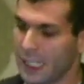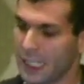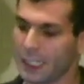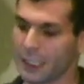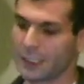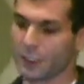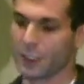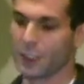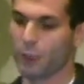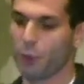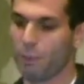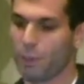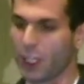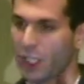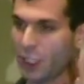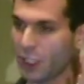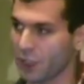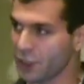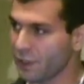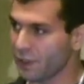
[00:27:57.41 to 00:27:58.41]
So
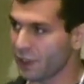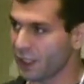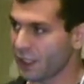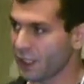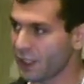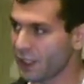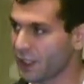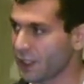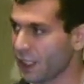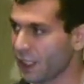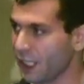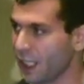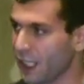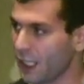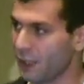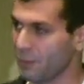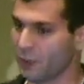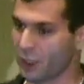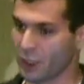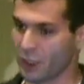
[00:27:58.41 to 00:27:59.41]
because of this,
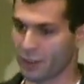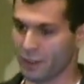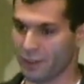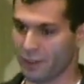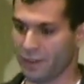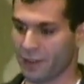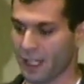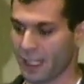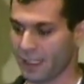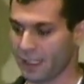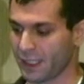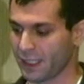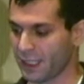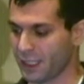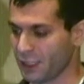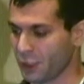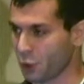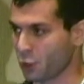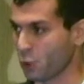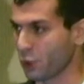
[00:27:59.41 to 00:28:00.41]
because of the fact that
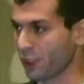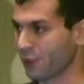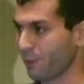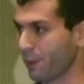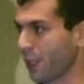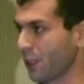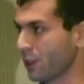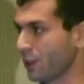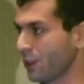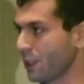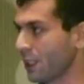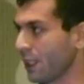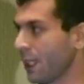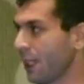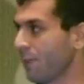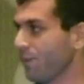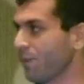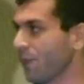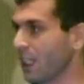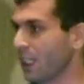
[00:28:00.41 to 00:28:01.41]
it's transparent,
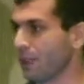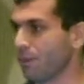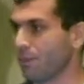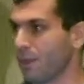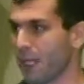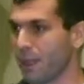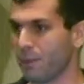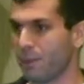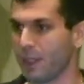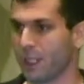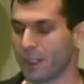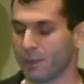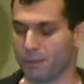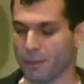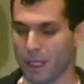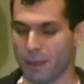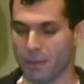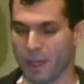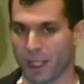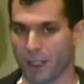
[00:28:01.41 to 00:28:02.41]
it
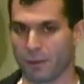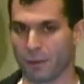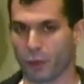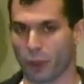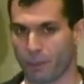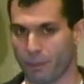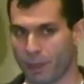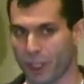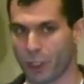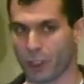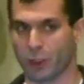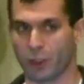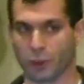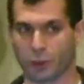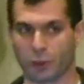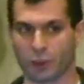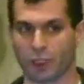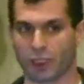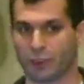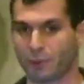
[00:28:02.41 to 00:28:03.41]
may make for a better
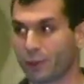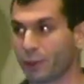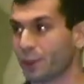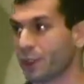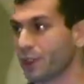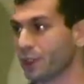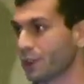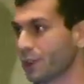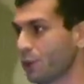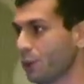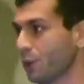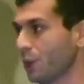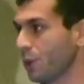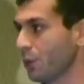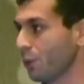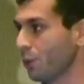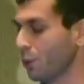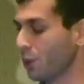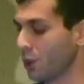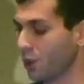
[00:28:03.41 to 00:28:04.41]
user experience
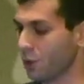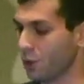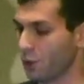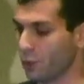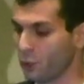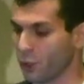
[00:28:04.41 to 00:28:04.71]
when you